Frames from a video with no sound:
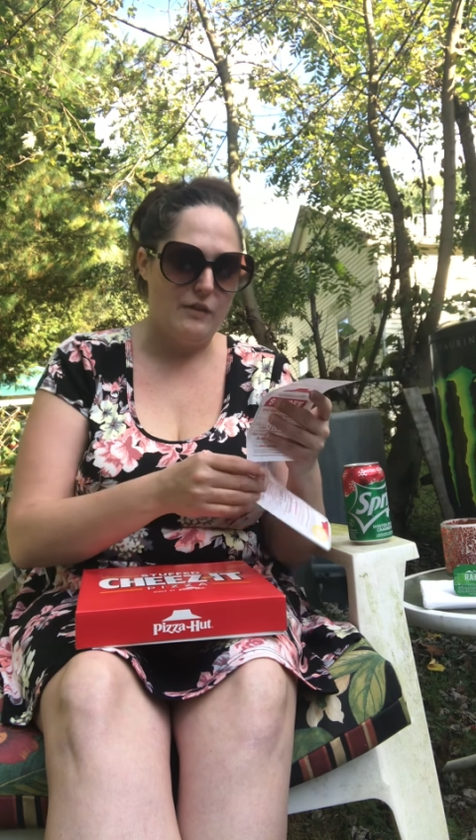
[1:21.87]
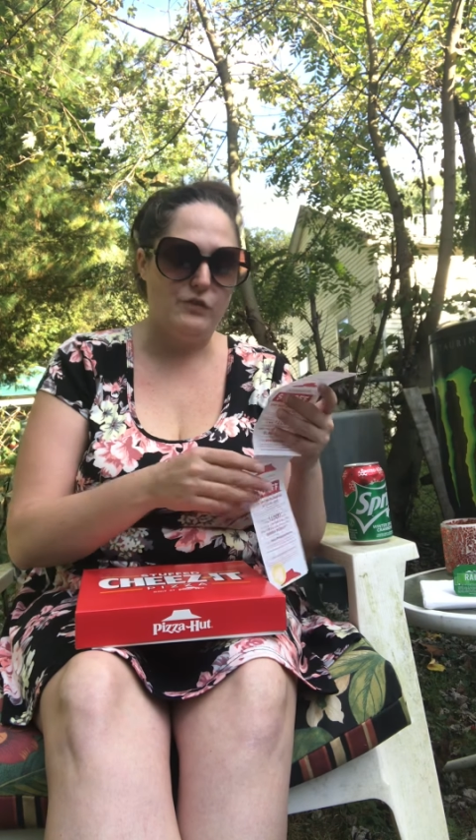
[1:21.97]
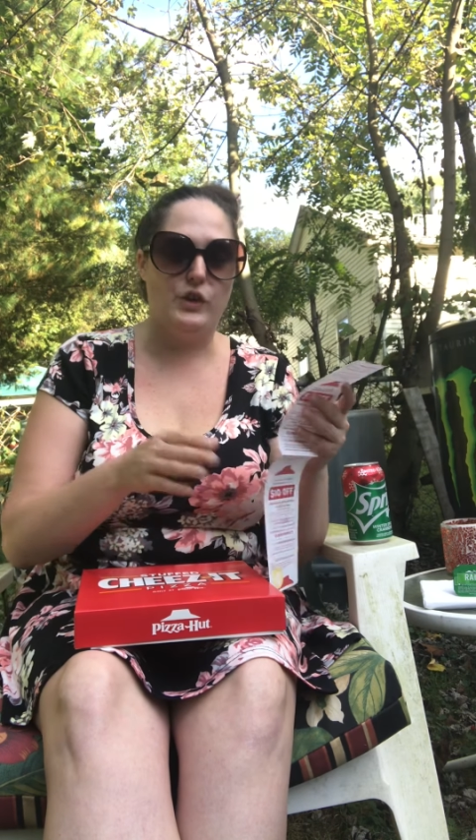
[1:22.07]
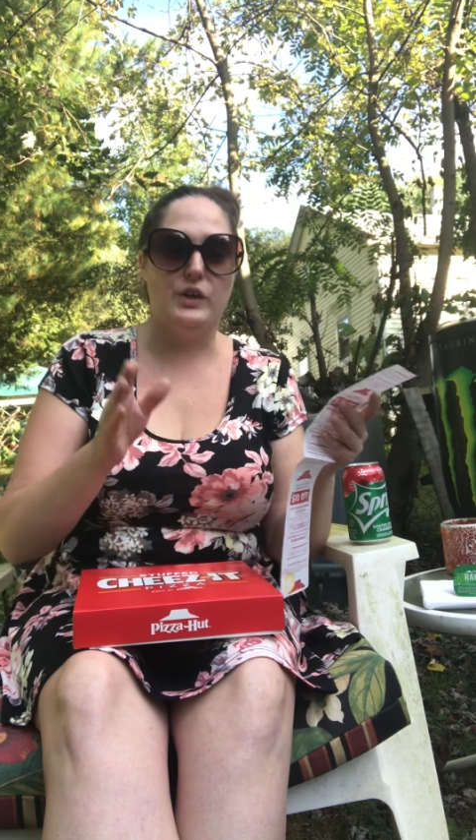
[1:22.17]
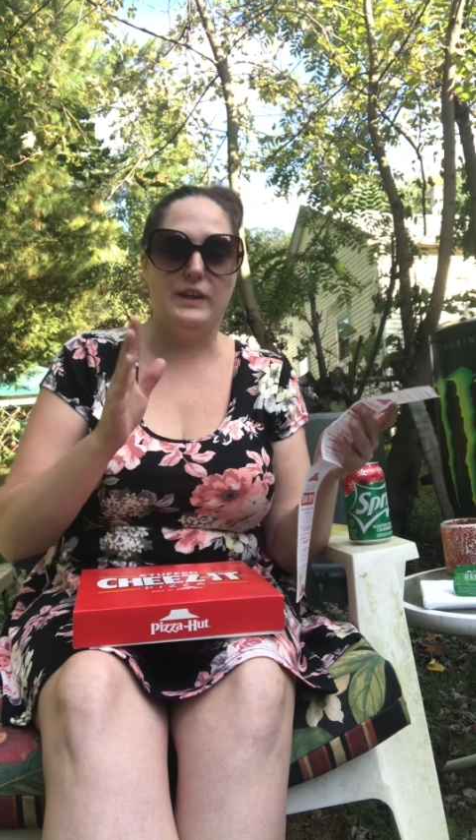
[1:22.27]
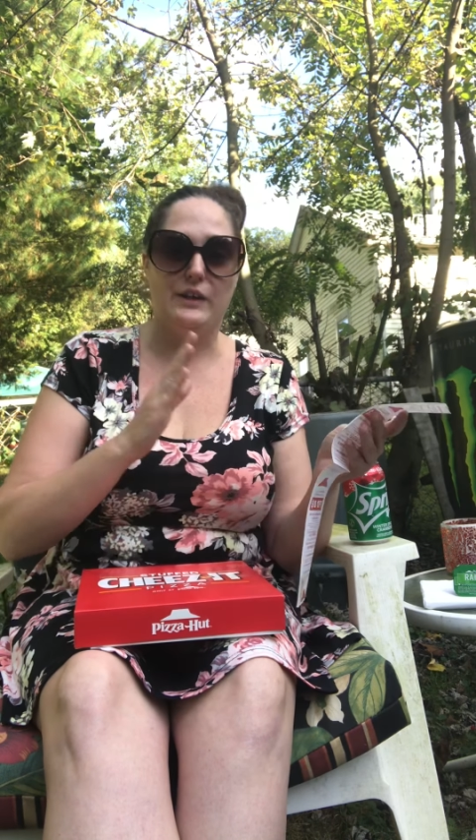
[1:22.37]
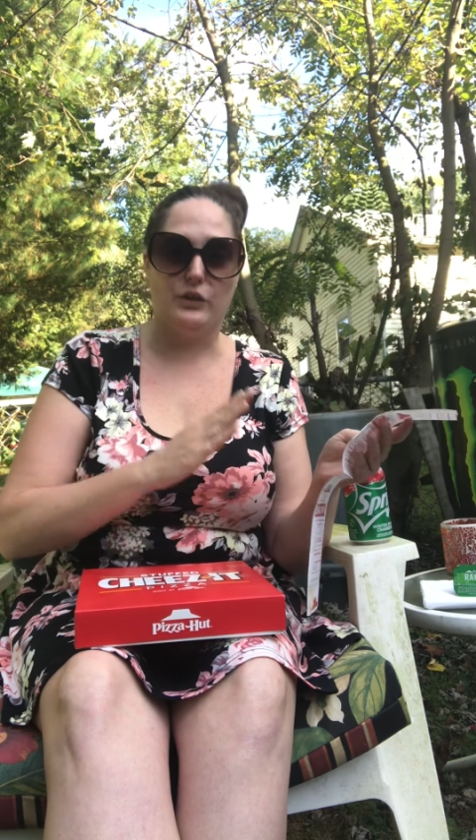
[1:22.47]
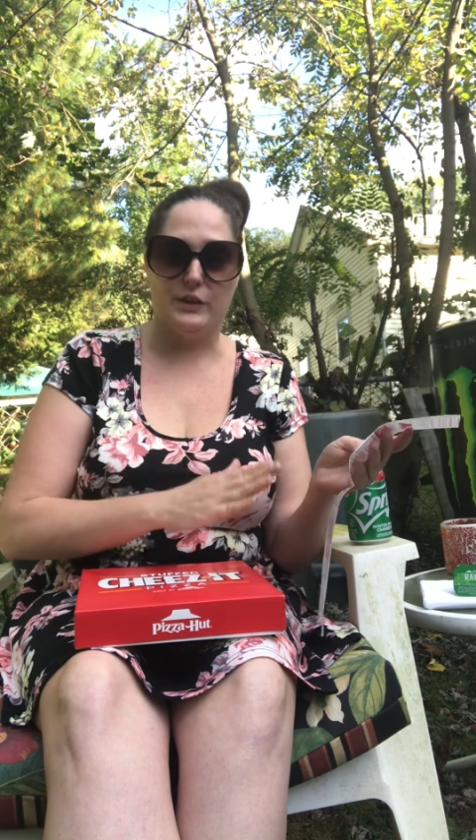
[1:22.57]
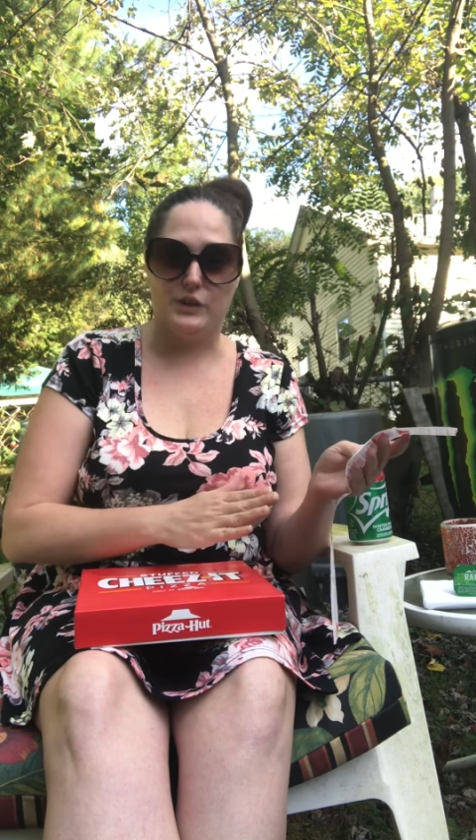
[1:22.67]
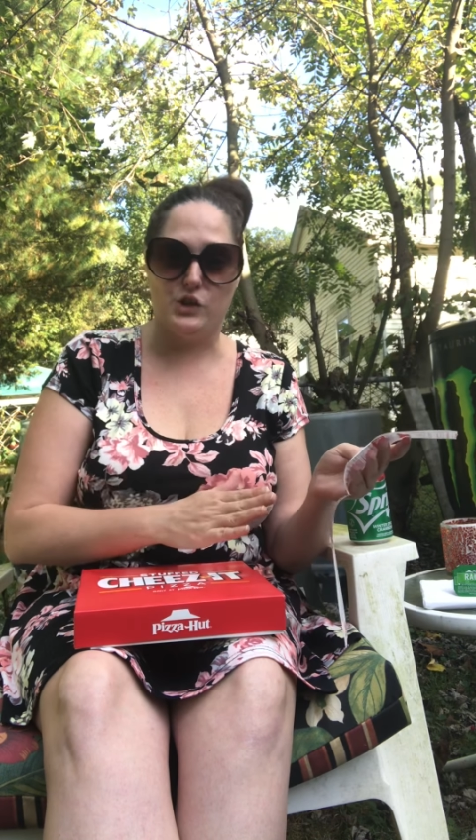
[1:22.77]
so you can either
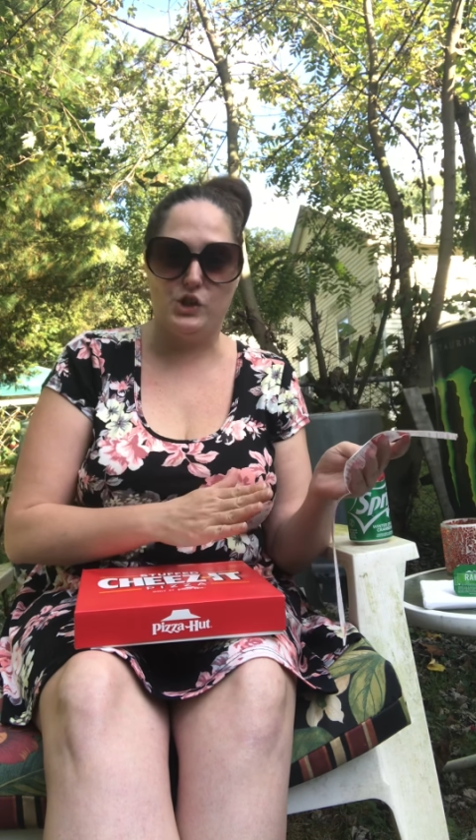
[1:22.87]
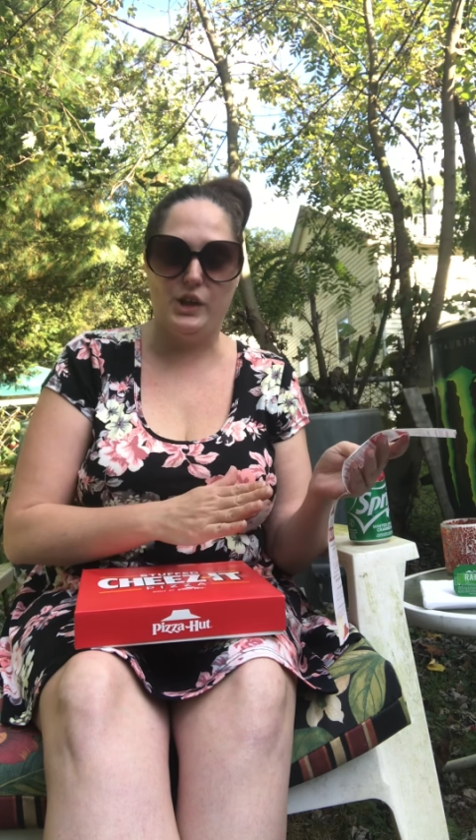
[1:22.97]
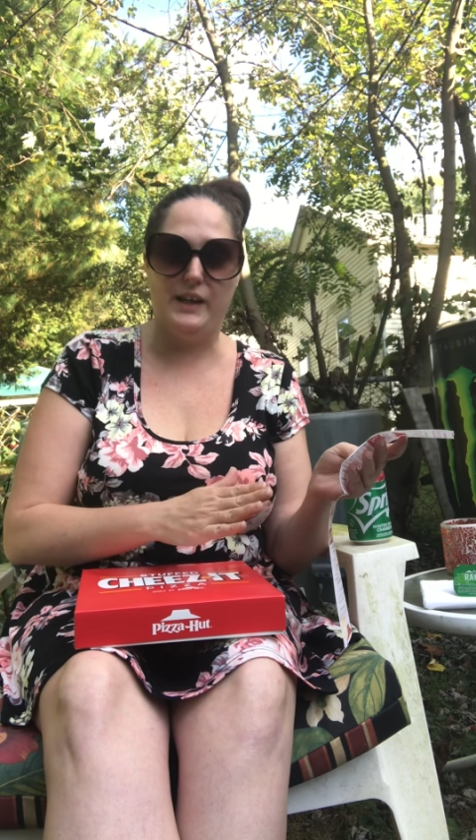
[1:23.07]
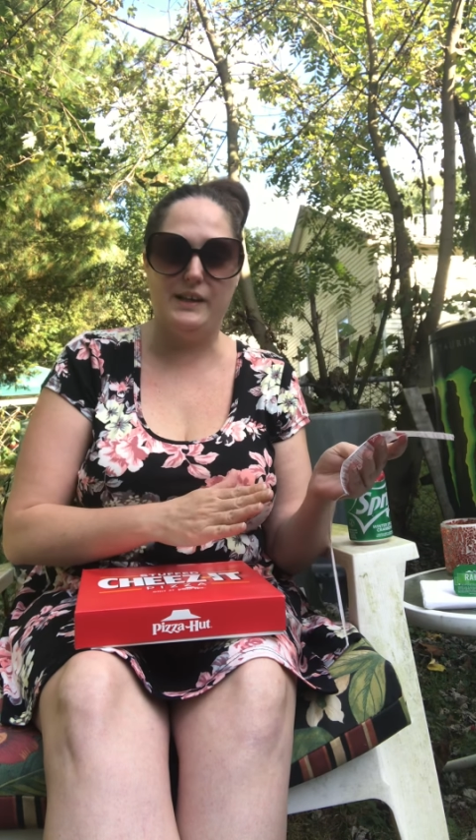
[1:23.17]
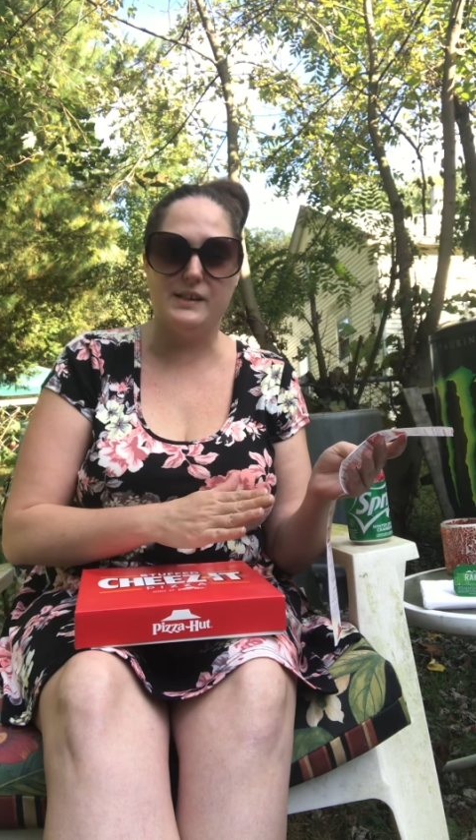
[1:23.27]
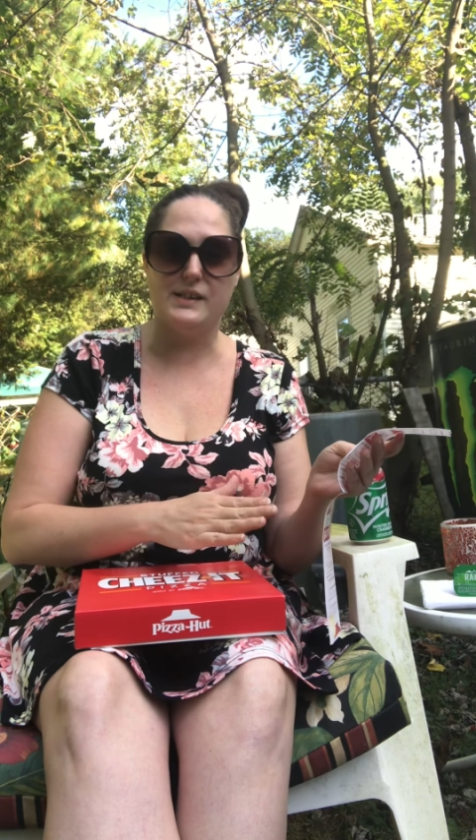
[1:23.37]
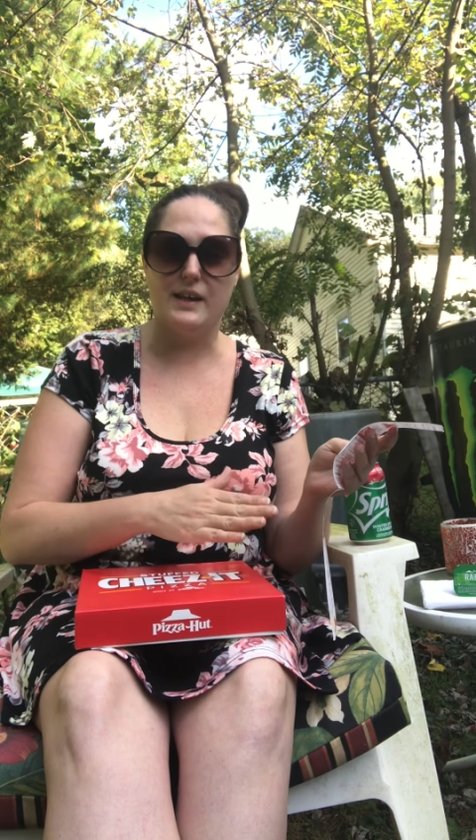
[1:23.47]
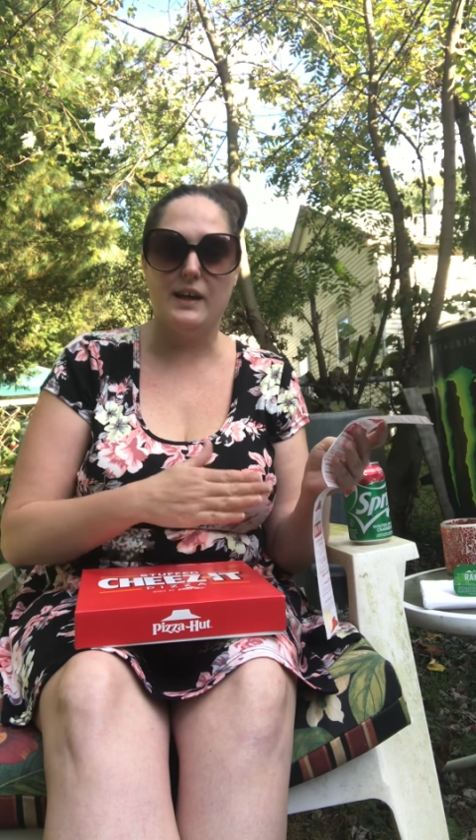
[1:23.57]
get the cheese